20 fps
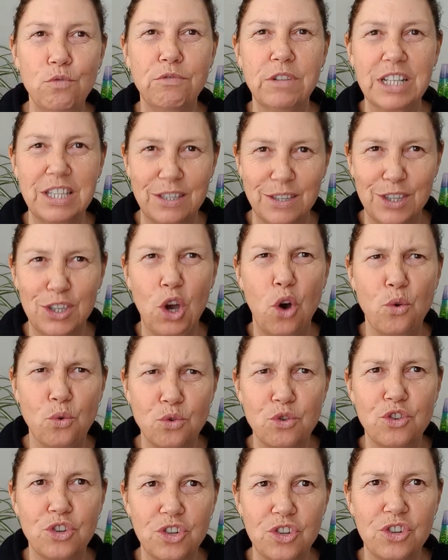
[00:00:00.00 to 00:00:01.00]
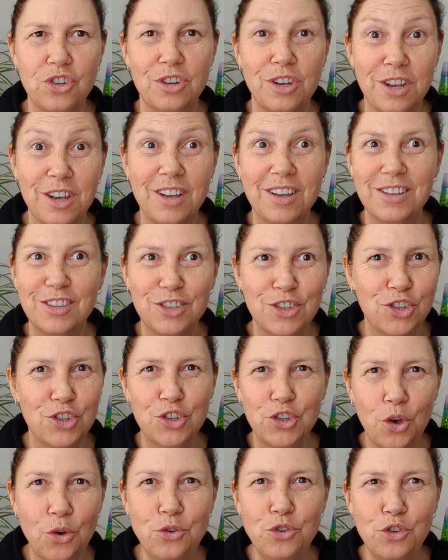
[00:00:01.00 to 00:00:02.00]
result.
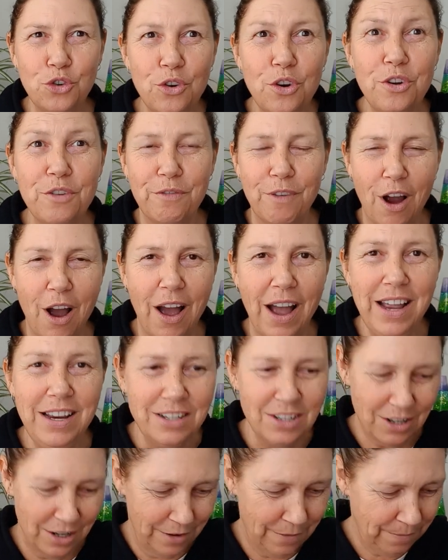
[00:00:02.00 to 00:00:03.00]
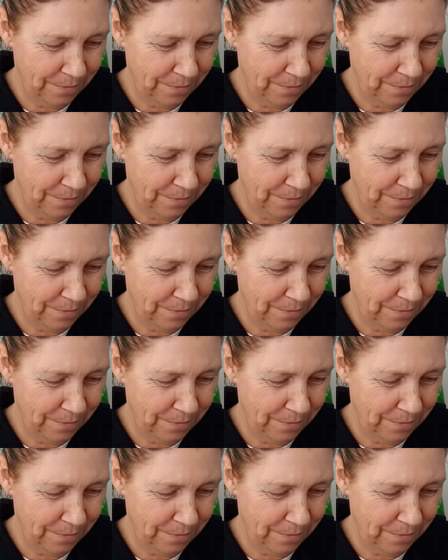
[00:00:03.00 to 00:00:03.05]
So true, right?